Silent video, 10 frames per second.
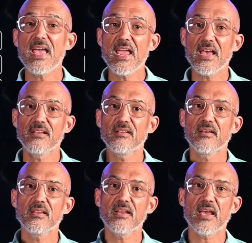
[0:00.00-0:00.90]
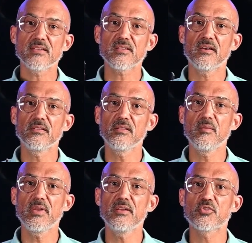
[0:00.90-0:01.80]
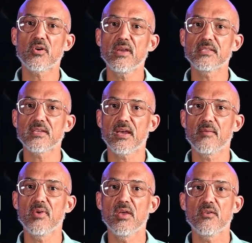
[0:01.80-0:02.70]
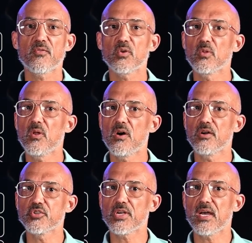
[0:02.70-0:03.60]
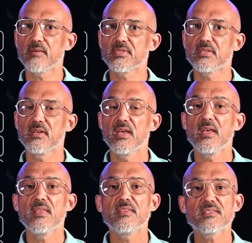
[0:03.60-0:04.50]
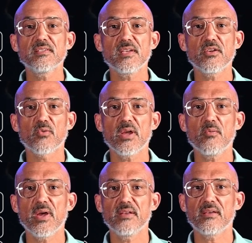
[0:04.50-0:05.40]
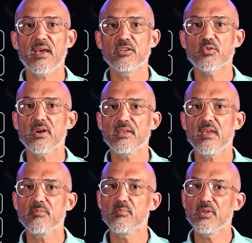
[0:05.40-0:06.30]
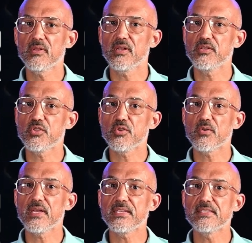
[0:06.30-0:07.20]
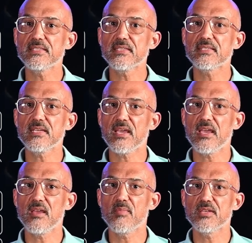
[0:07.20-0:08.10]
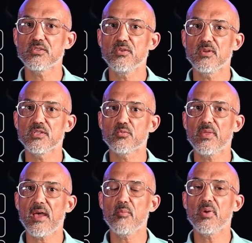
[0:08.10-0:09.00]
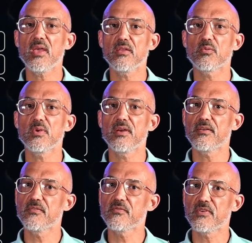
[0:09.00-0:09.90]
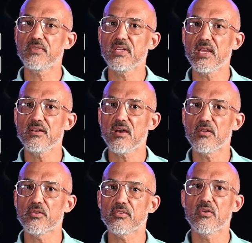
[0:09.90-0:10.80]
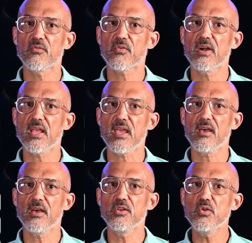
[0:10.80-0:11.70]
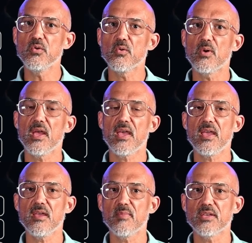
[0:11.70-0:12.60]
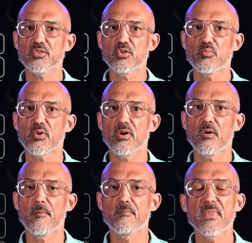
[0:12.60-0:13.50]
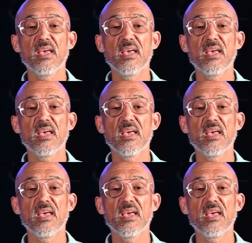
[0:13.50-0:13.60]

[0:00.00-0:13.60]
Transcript: And it has unlimited drying time for long jobs. This is a great way to add drying capability to your existing AMS units without paying $359 for a new AMS 2 Pro.